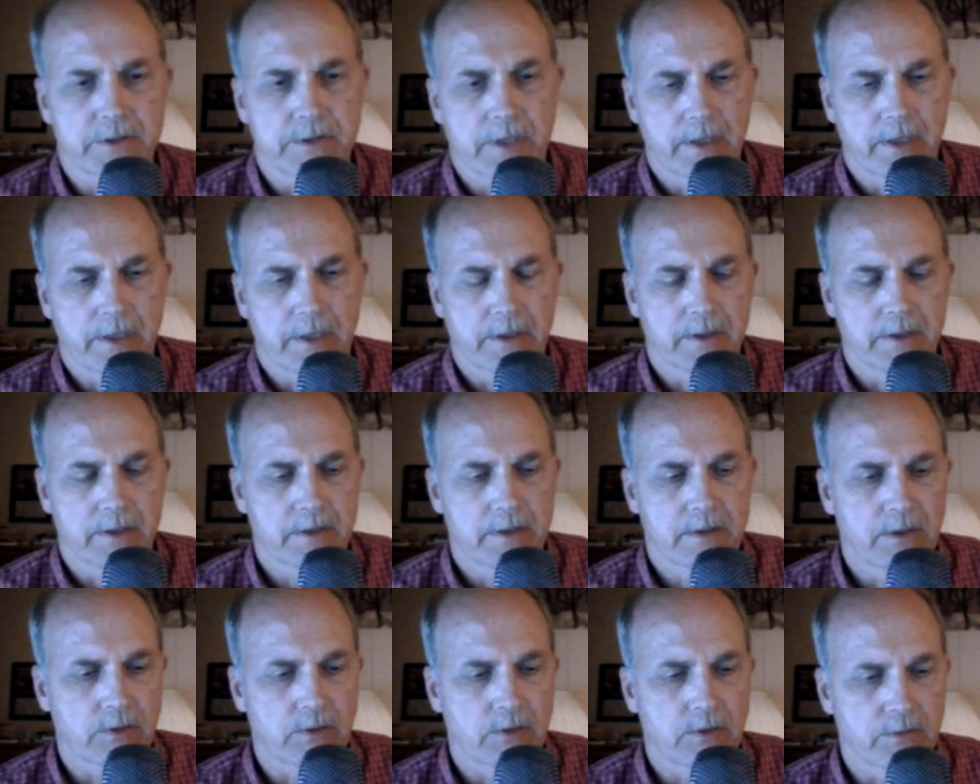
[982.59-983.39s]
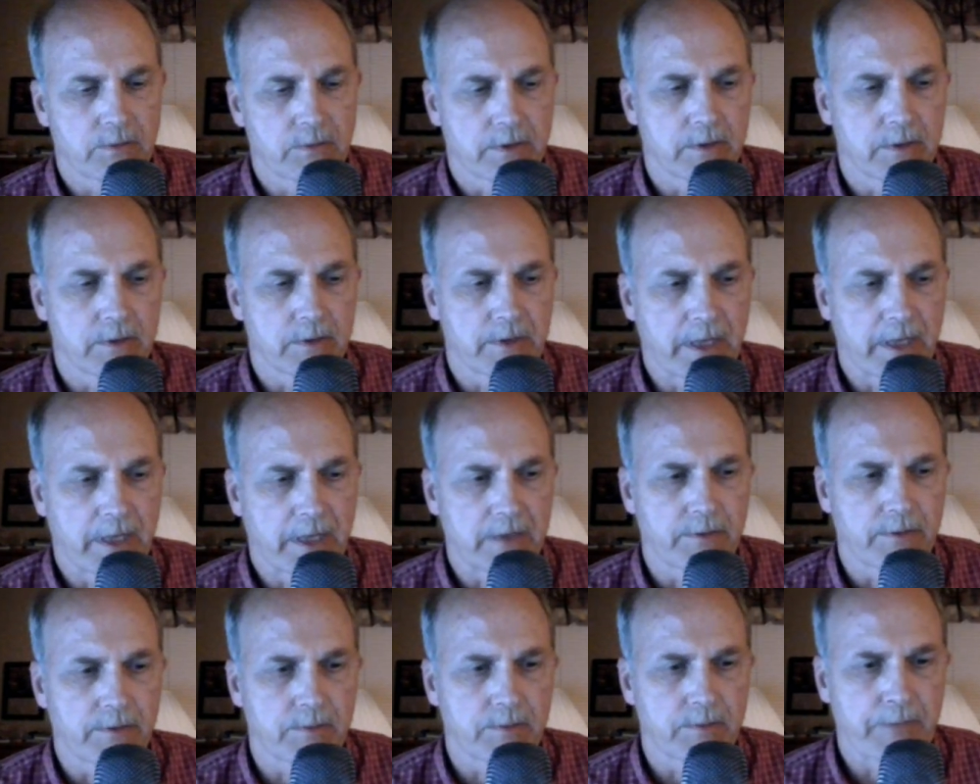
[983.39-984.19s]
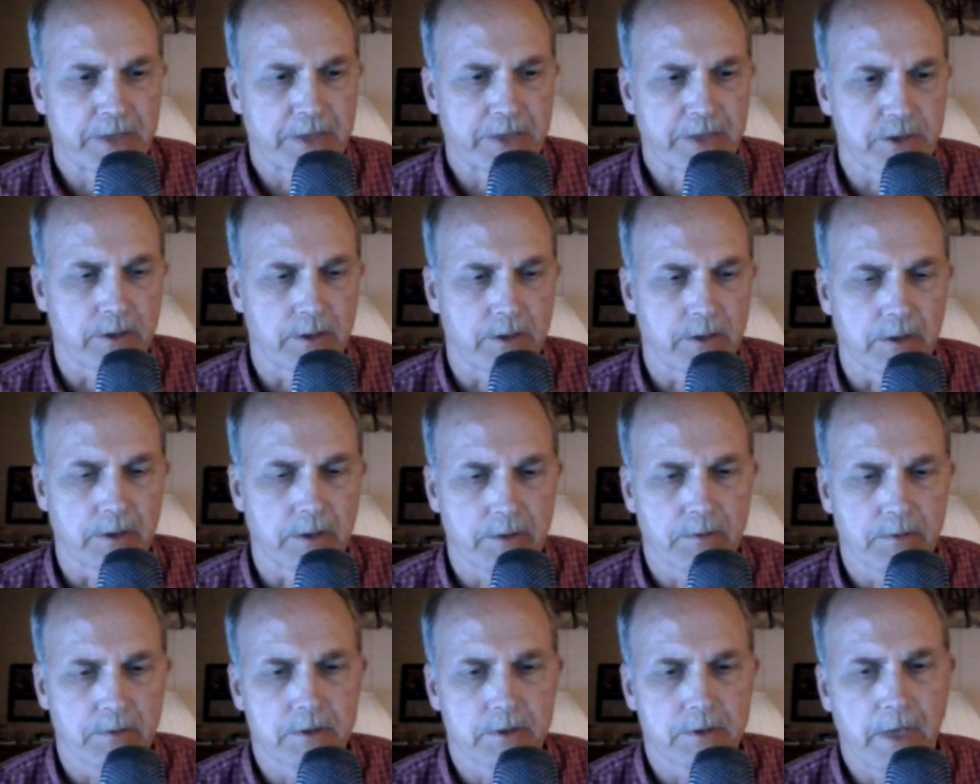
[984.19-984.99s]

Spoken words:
the end of the mention in the